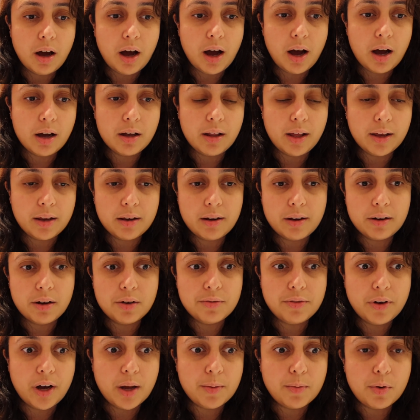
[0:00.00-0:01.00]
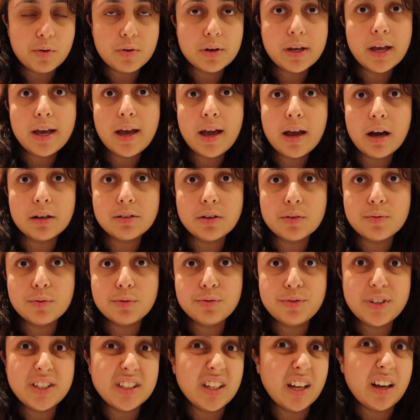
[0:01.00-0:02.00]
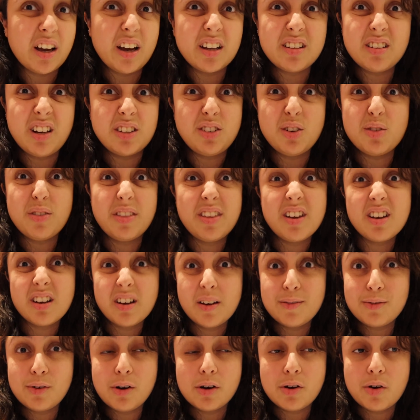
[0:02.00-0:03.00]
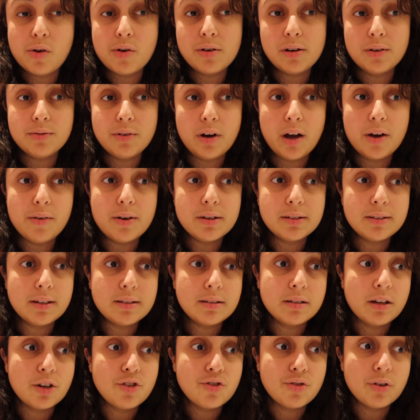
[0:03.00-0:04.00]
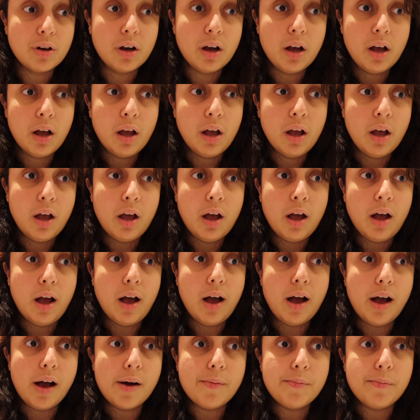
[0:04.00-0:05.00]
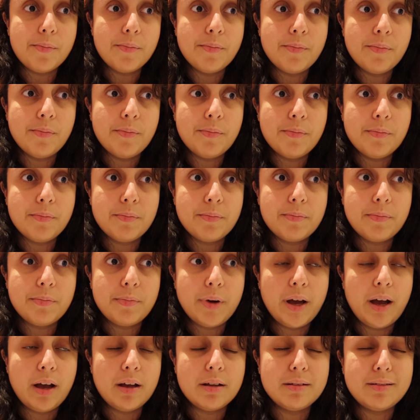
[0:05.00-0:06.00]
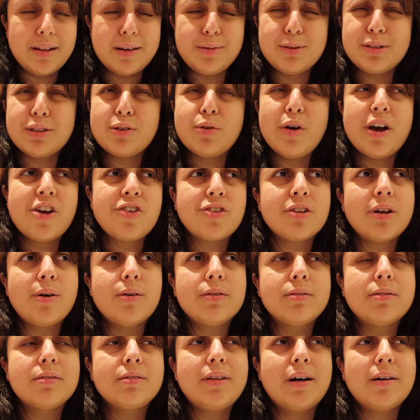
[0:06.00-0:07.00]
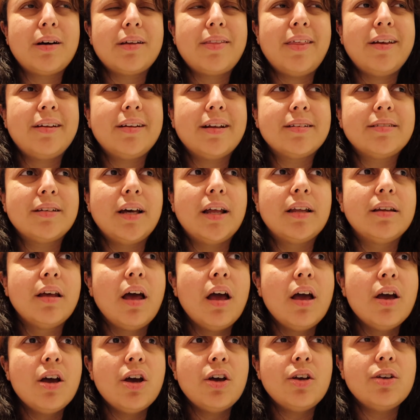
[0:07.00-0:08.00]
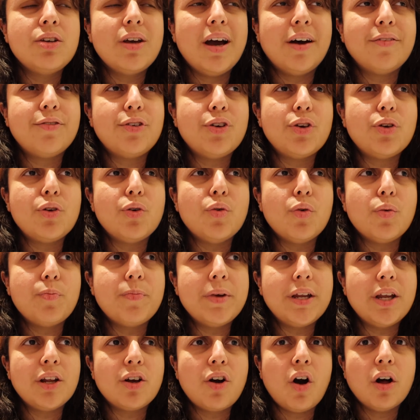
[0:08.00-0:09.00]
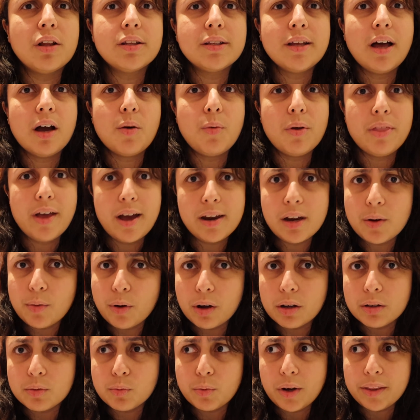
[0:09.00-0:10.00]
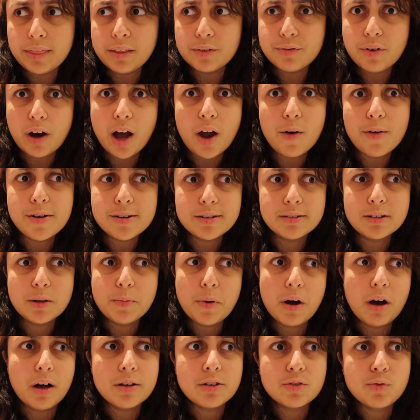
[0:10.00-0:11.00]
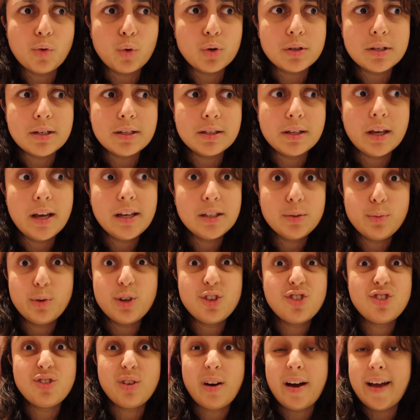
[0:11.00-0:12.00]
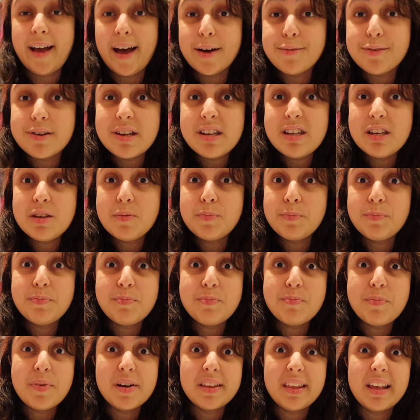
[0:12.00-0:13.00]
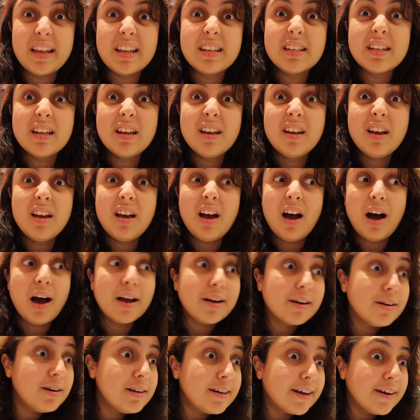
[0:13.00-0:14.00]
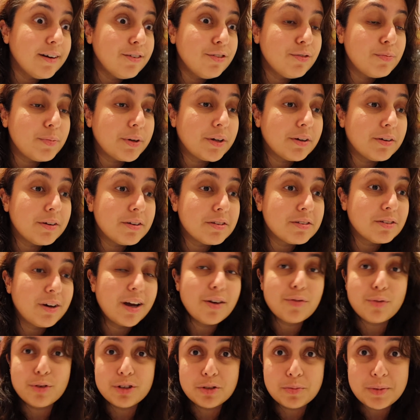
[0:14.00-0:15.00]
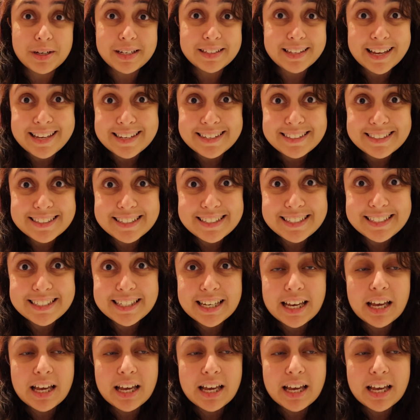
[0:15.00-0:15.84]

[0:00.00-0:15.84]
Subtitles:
like kind of I'm okay, I don't feel like I don't think I've got coronavirus, etc. There was a question that I think that says, have you been in contact with anyone with the virus in the past 14 days, which I haven't, but then I could have, because not everyone's being tested.